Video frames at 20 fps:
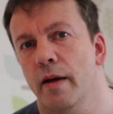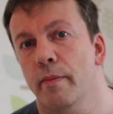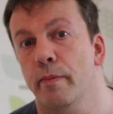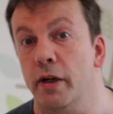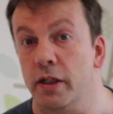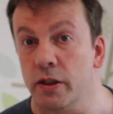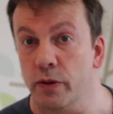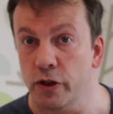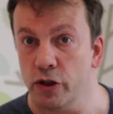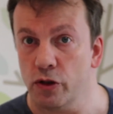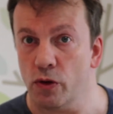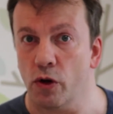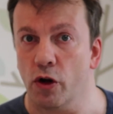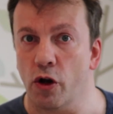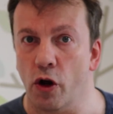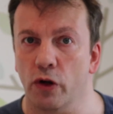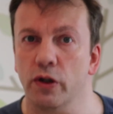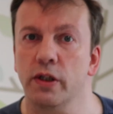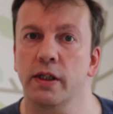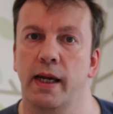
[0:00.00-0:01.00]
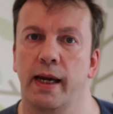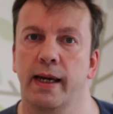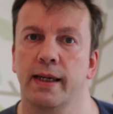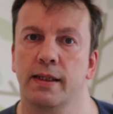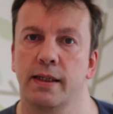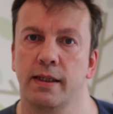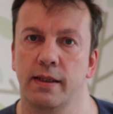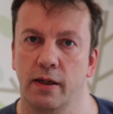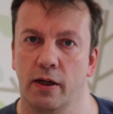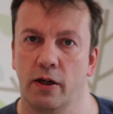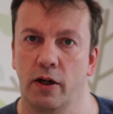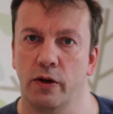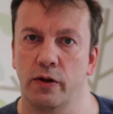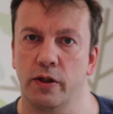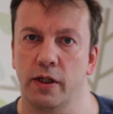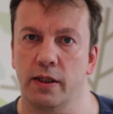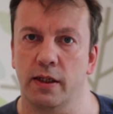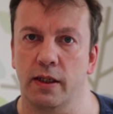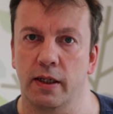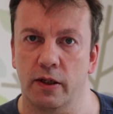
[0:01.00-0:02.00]
But to ensure context is
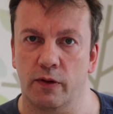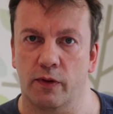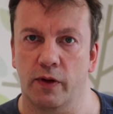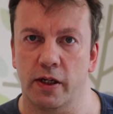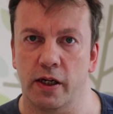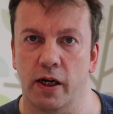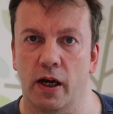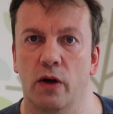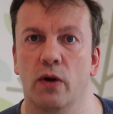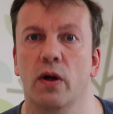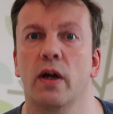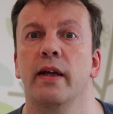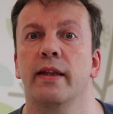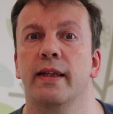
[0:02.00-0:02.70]
included in this video,